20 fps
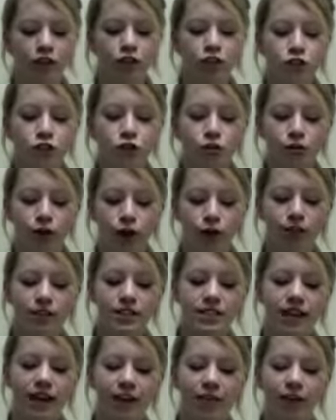Two roads
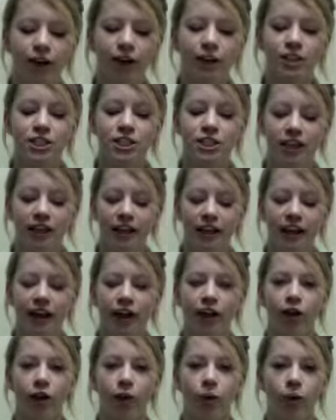diverged in a
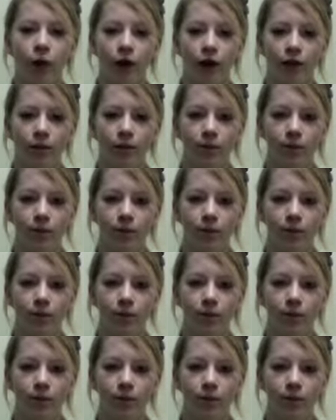yellow wood.